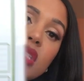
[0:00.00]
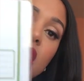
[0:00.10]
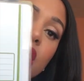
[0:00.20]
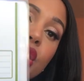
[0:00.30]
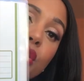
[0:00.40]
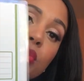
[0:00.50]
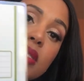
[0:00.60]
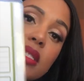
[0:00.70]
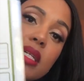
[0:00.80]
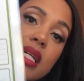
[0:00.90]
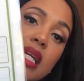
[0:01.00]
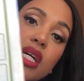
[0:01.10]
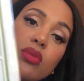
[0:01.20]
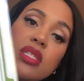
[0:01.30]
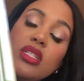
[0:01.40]
notes. Any
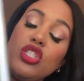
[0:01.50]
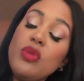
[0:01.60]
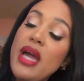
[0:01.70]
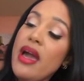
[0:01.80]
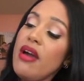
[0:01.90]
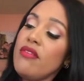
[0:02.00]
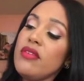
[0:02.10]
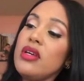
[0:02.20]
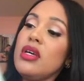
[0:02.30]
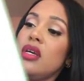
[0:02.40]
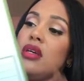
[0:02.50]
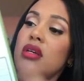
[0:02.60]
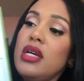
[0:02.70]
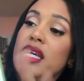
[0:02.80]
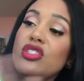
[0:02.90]
notes that you have.
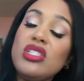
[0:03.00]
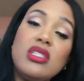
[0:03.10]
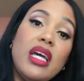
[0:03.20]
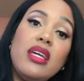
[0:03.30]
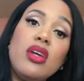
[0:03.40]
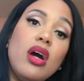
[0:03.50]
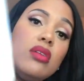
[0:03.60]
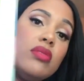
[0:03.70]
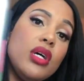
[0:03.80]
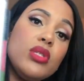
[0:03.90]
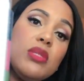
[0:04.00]
And just y'all, notes